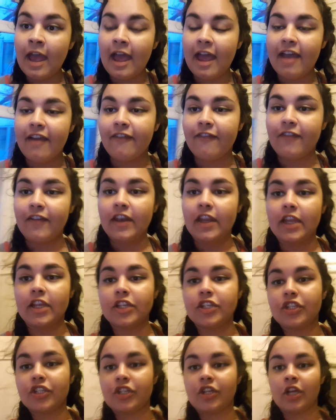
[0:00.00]
I
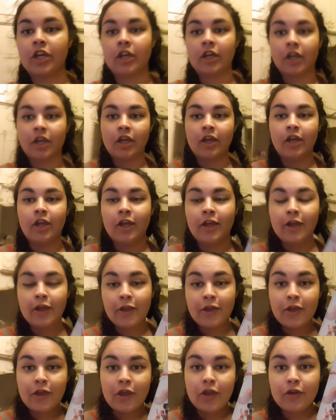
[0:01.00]
finished
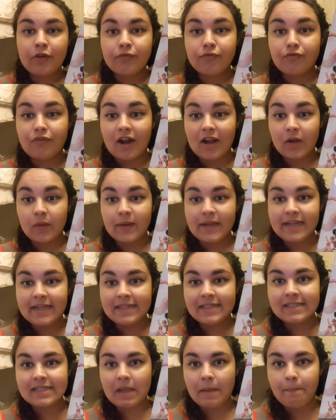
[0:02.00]
Rat
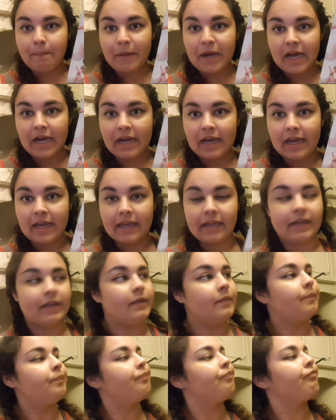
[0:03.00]
Queens
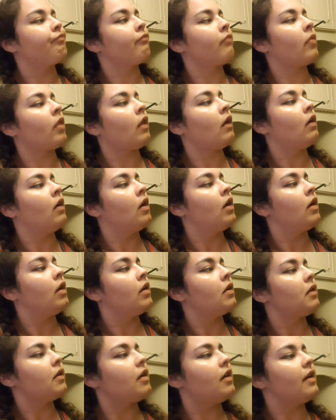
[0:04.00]
by
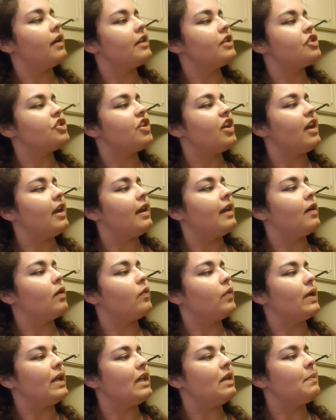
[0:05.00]
Curtis J.
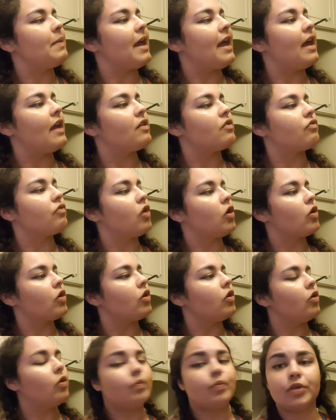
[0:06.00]
Weeb and
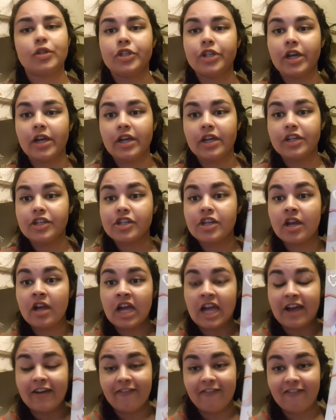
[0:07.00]
Rock Upchurch.
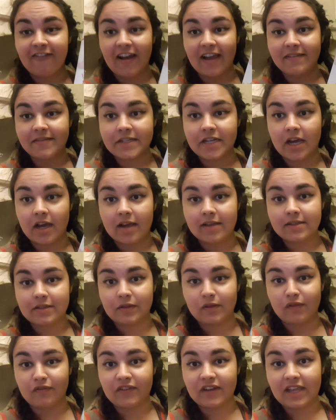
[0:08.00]
5 stars,
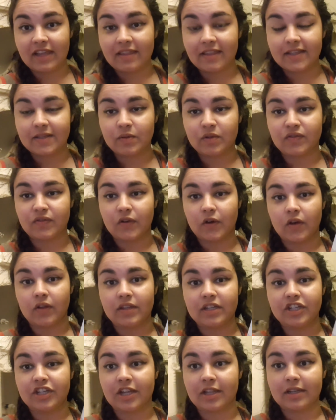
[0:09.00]
loved it. This was for
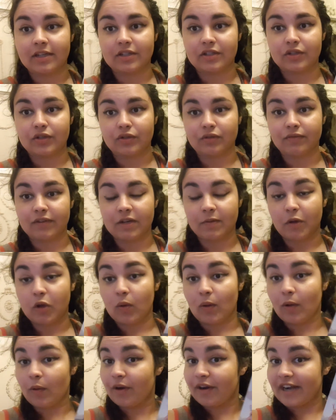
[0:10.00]
the challenge to read a
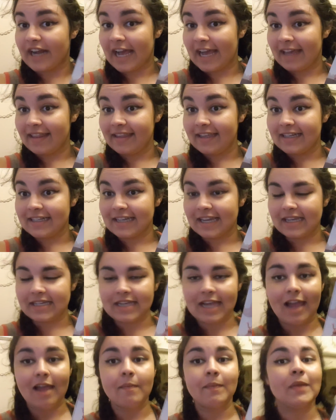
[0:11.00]
book while wearing a hat the entire
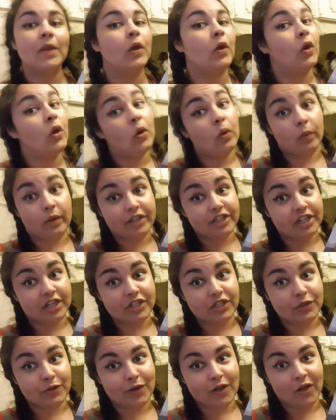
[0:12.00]
time, which,
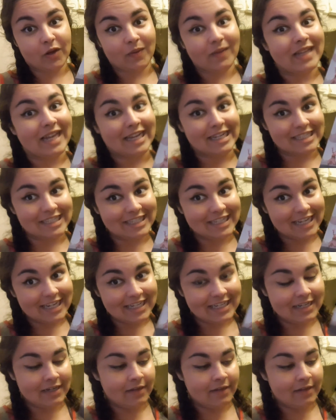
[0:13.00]
as you know, I did.